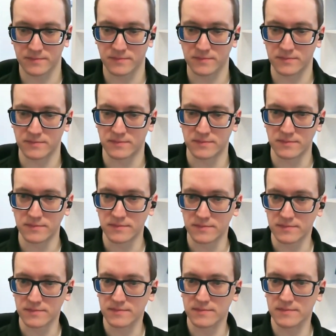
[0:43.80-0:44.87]

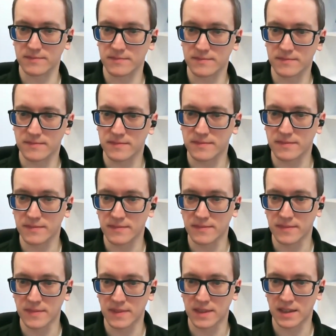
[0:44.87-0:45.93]

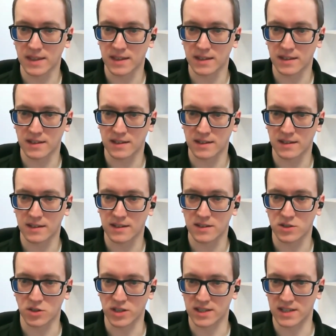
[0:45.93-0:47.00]

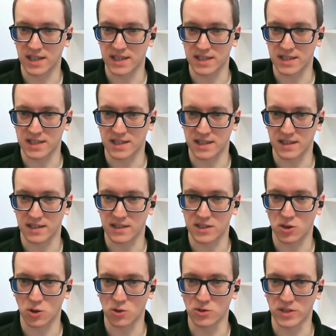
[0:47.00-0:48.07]
I think that's
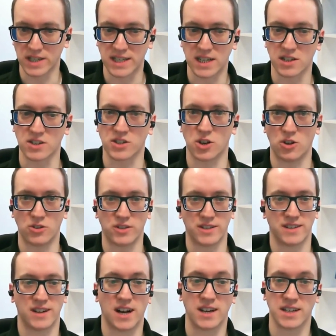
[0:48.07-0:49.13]
all the details
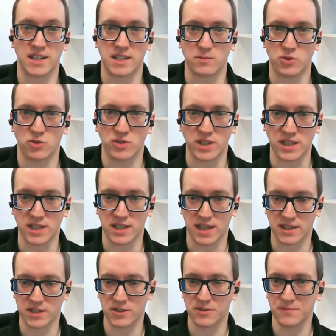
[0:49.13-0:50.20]
on the ISM 3D
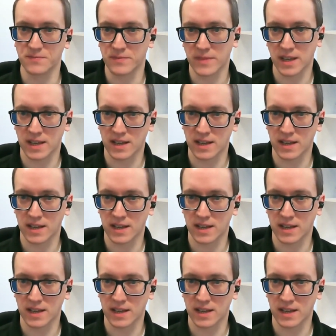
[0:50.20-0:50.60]
sensor.